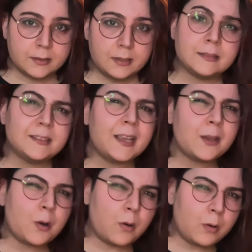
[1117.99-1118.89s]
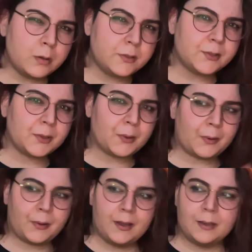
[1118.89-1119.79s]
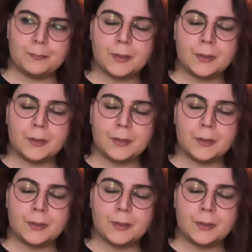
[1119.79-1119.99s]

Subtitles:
and they also